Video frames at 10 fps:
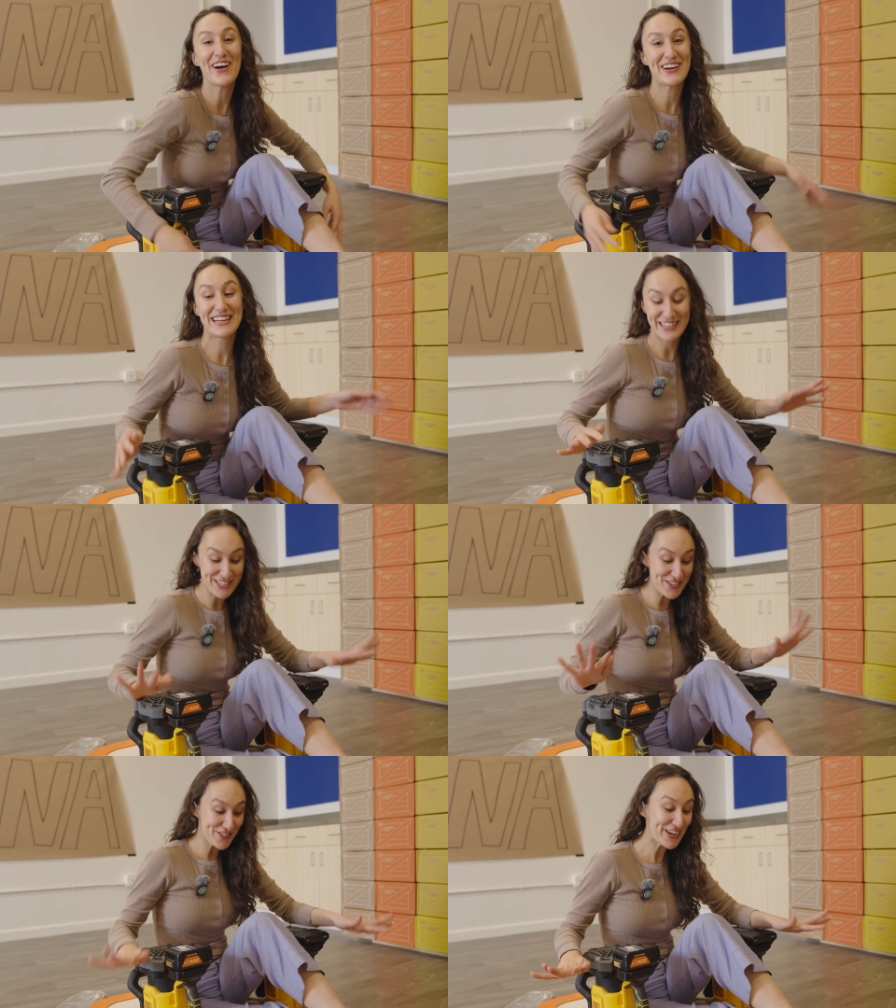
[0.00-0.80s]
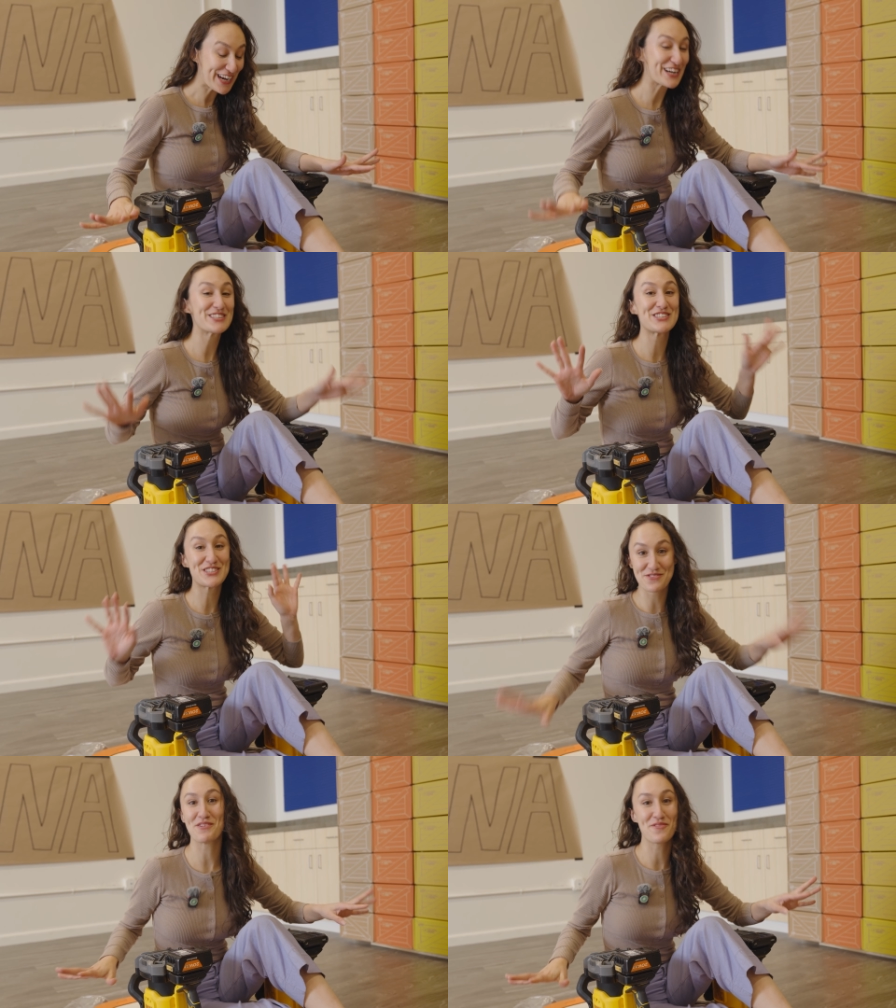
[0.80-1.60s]
All right, this is working
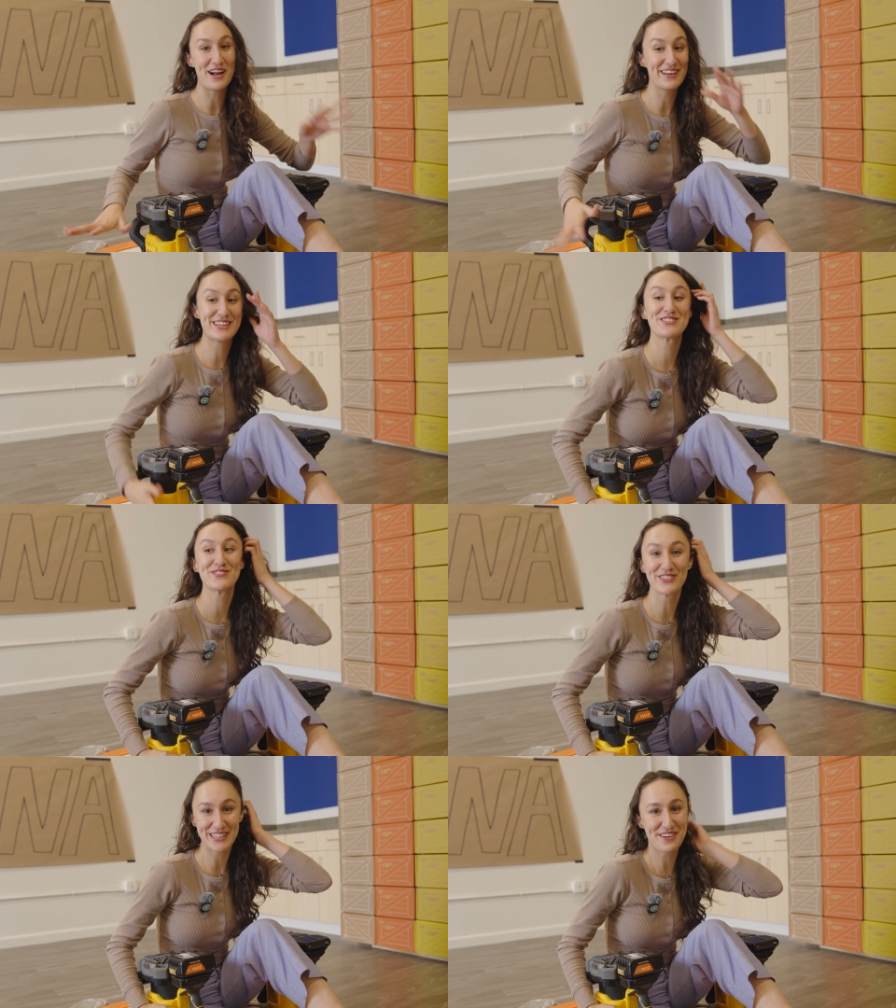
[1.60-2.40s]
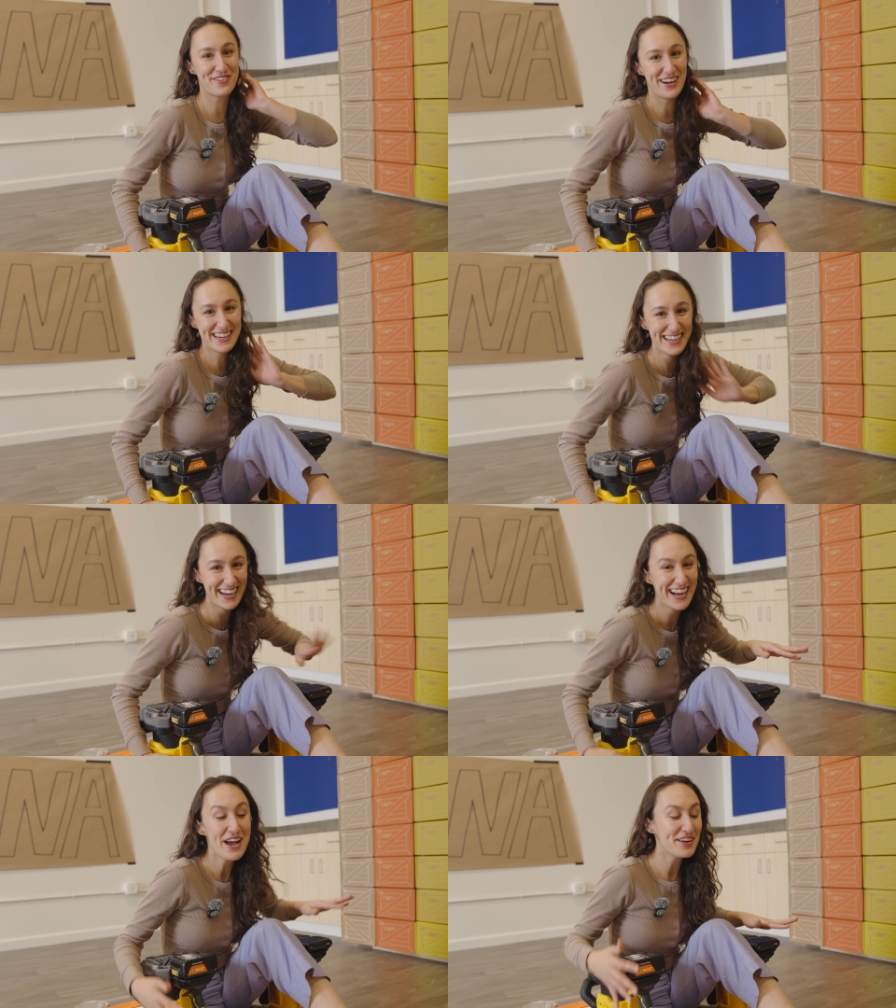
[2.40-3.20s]
super well and it's really fun.
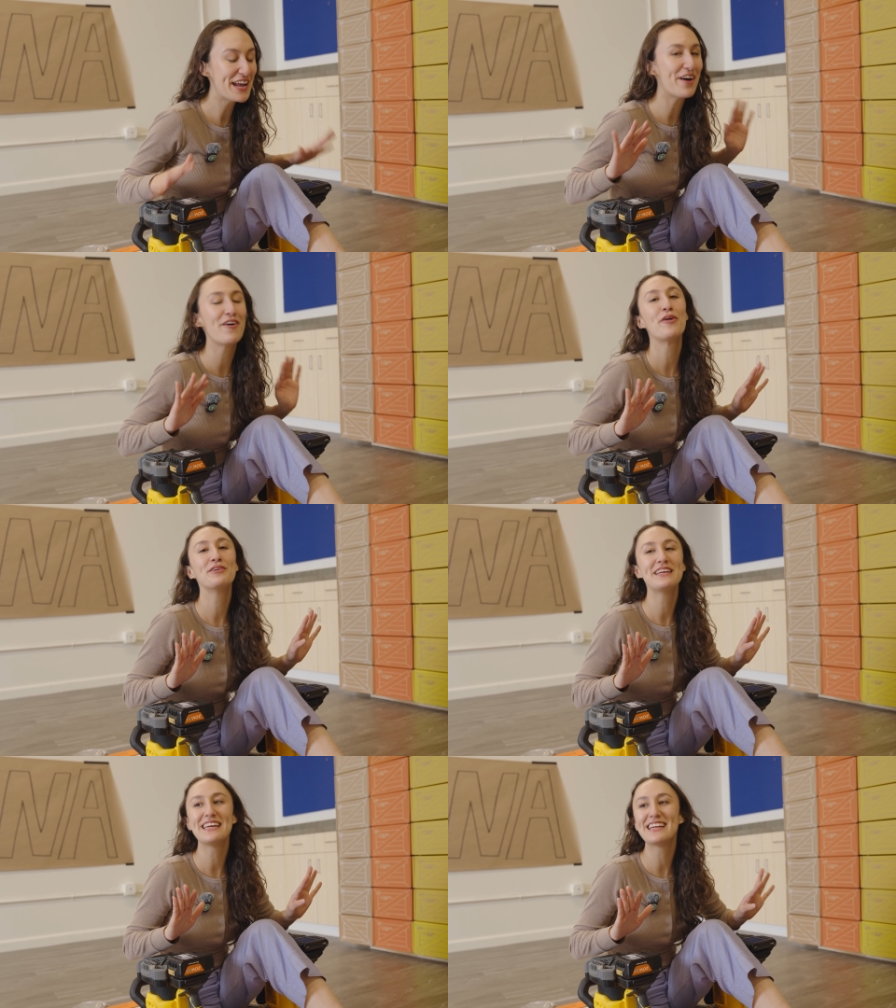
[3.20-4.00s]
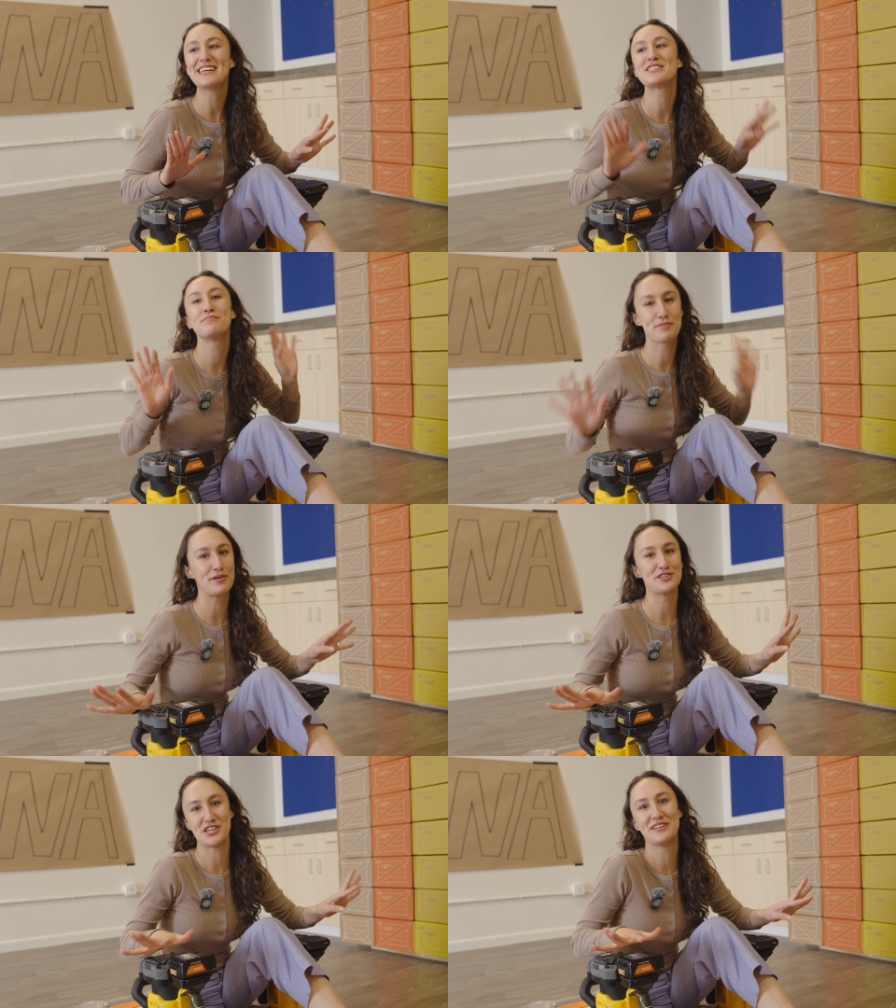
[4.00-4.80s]
Now all we need is some
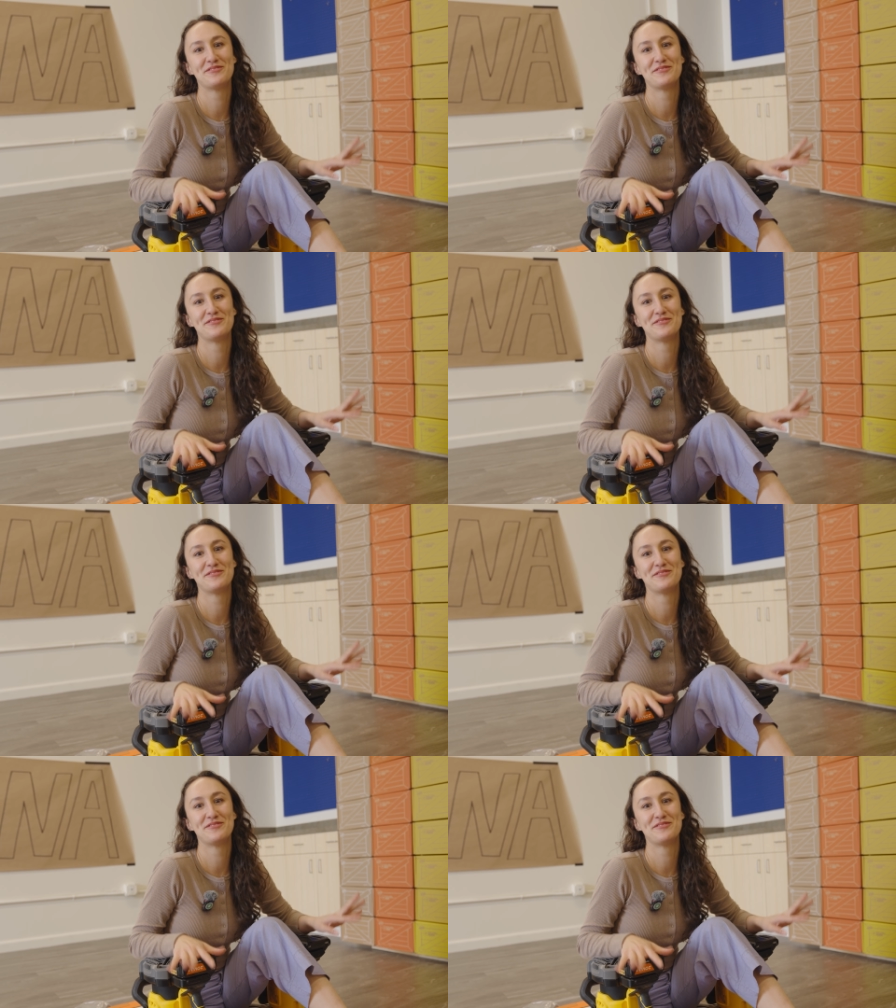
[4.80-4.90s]
propulsion.